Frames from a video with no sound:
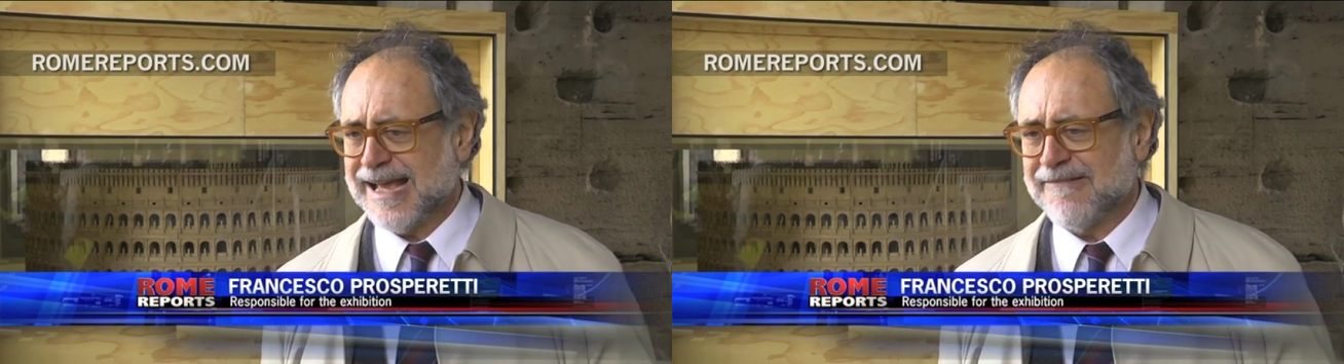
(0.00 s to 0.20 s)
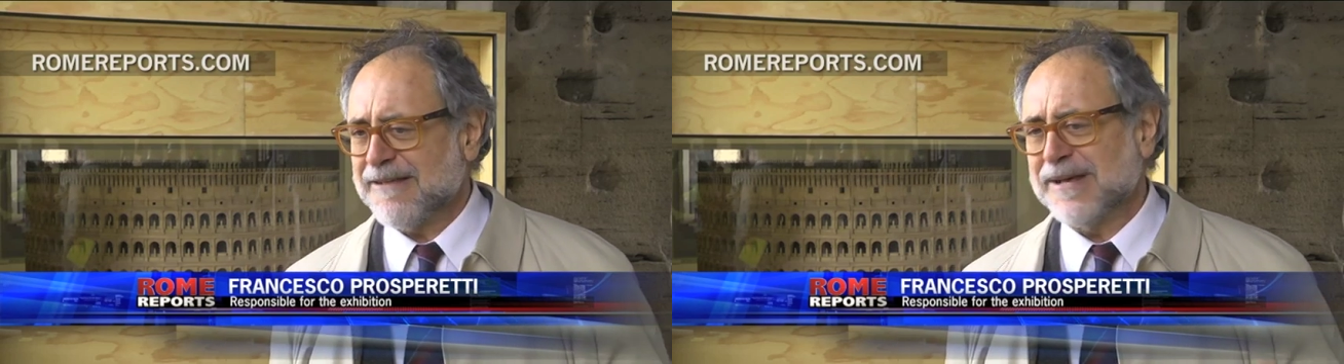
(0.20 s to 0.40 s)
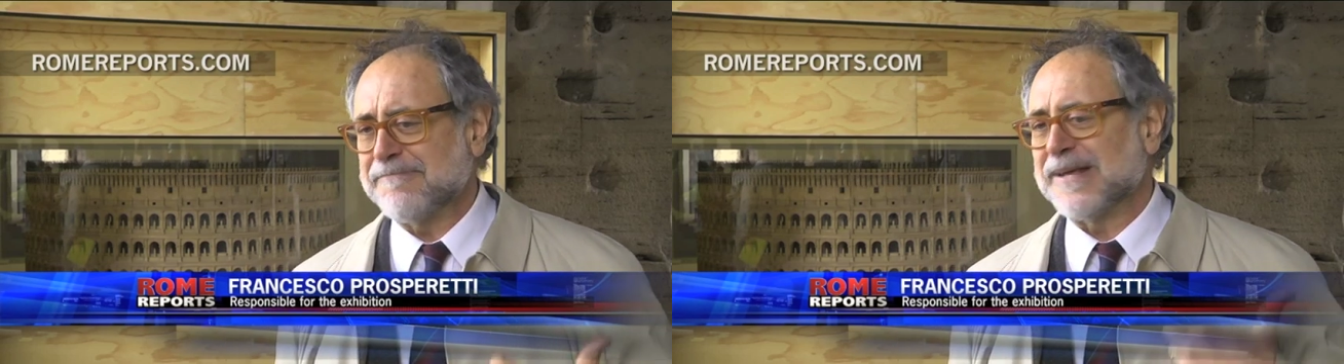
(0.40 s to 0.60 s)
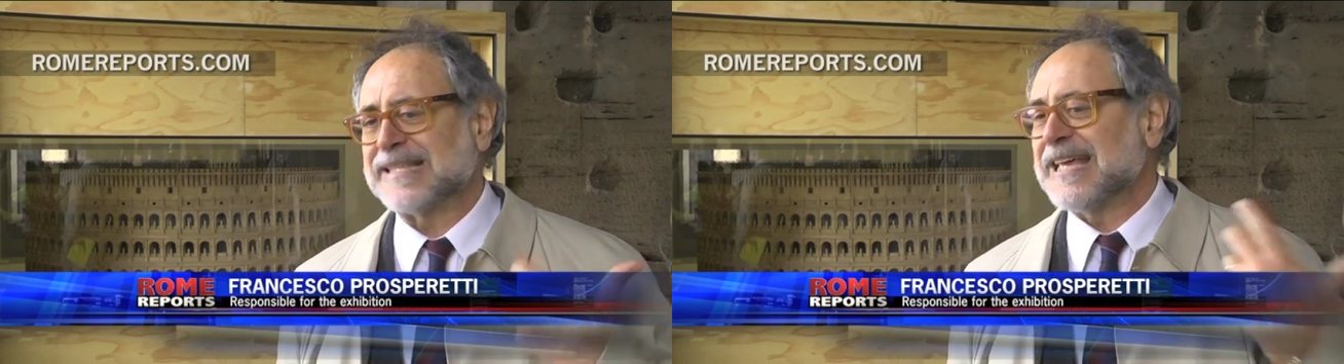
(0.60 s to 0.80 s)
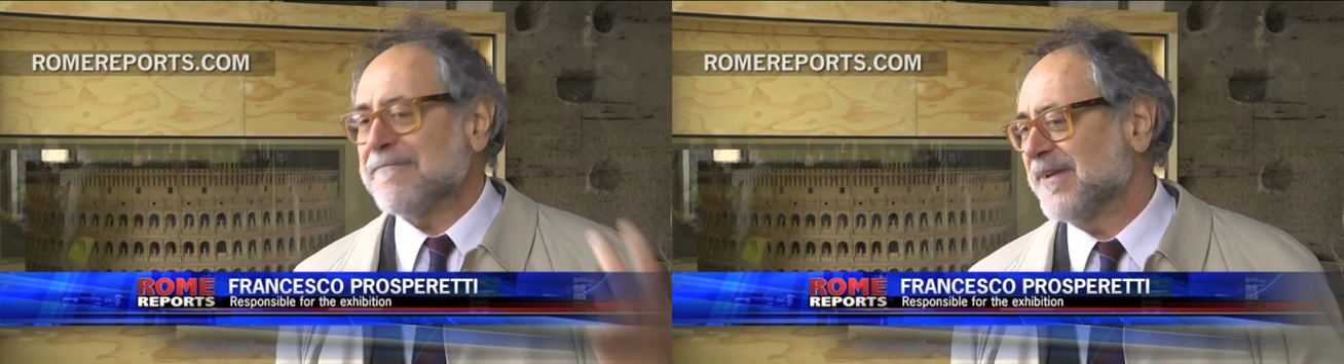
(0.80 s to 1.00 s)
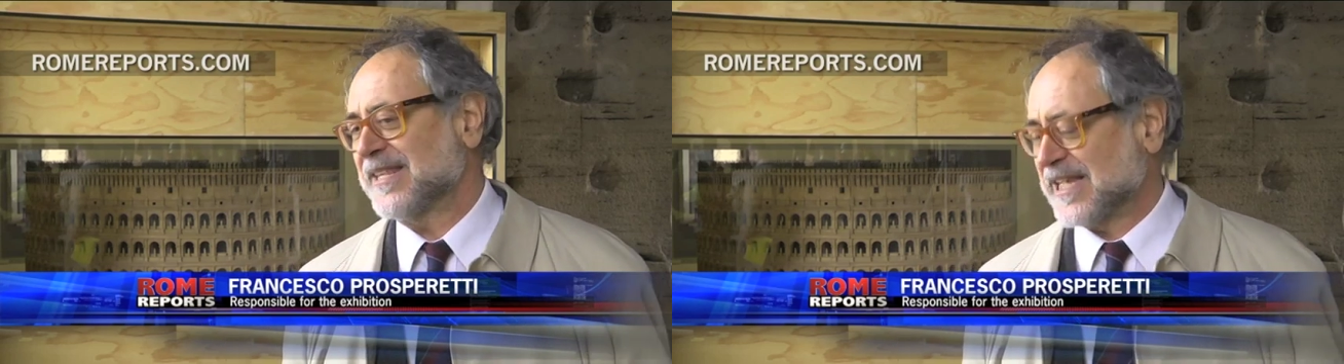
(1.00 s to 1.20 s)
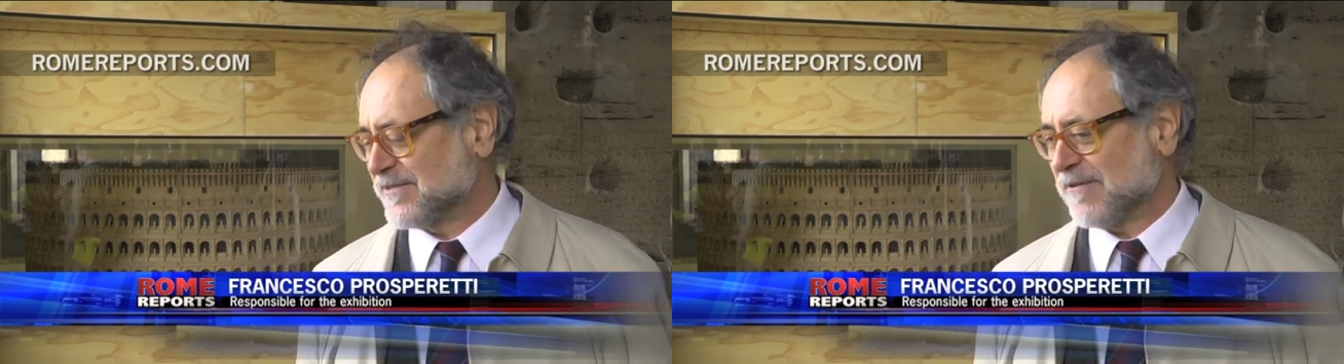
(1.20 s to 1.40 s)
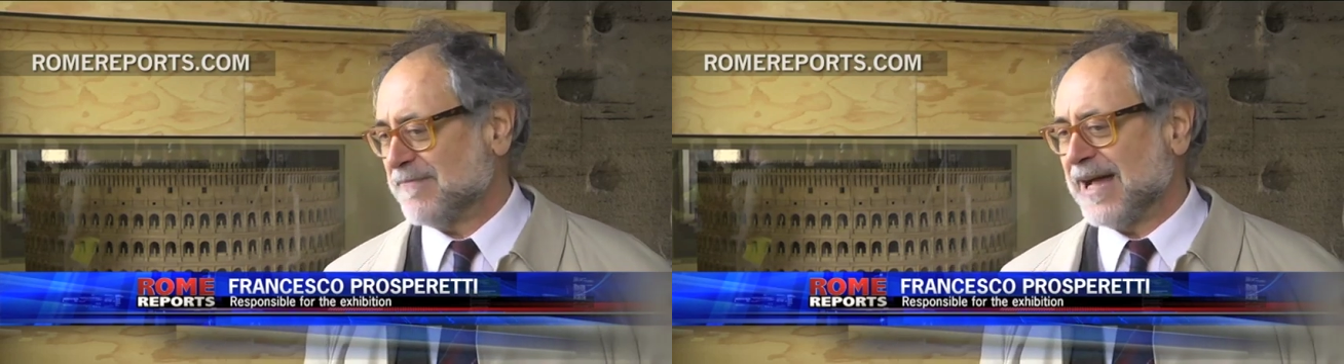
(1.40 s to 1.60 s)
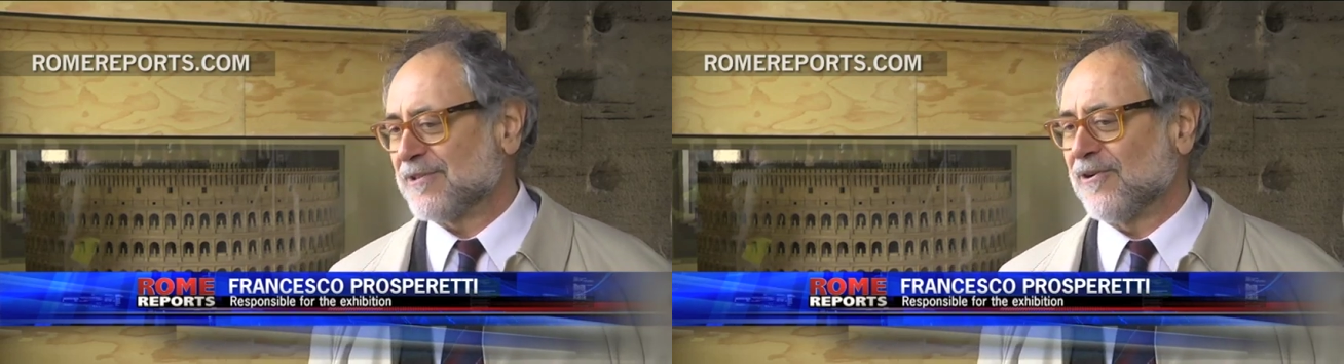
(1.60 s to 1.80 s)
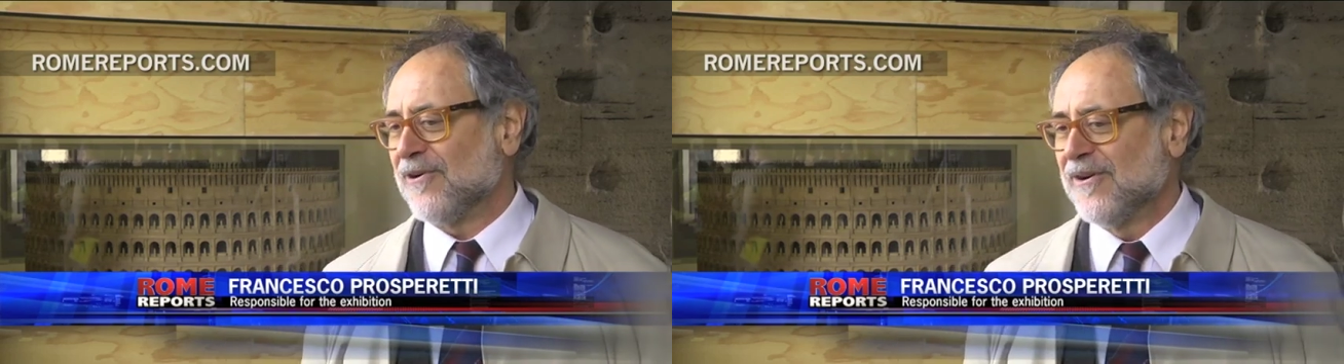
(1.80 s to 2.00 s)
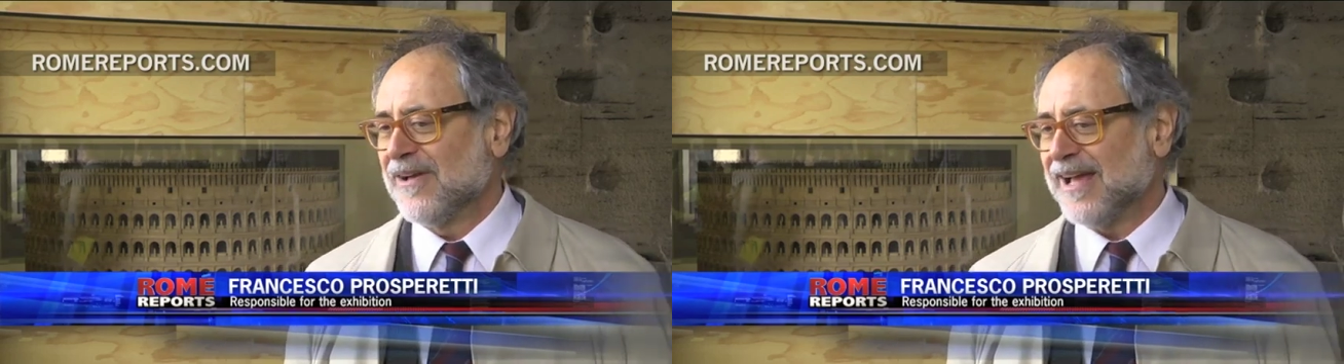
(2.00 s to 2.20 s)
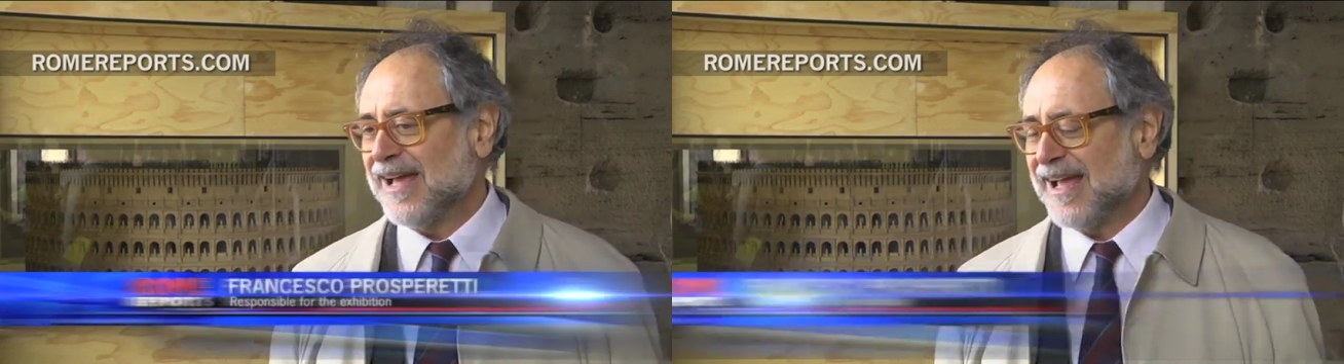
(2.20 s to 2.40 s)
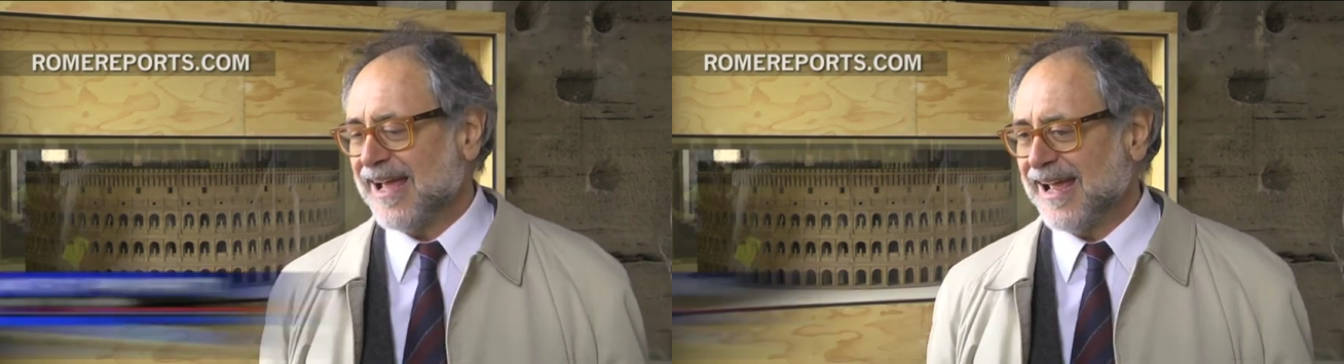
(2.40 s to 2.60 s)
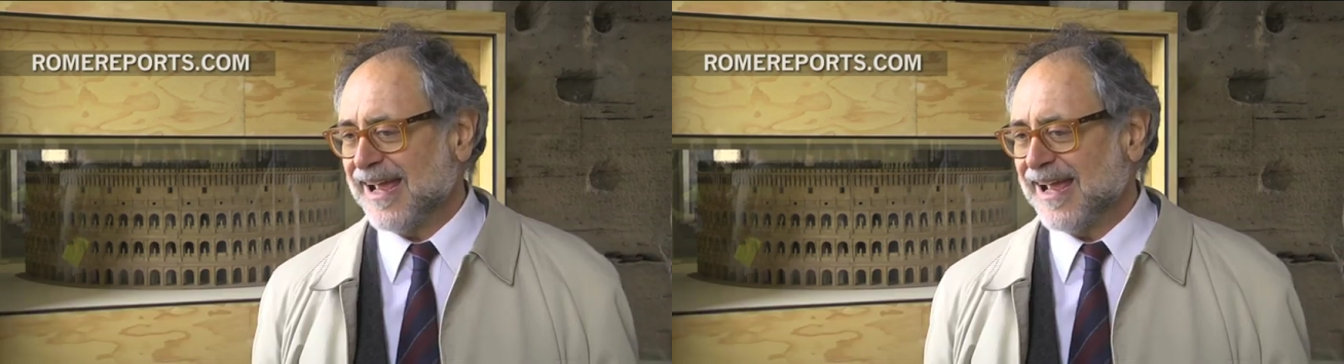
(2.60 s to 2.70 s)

the Colosseum's atmosphere into a Christian dimension,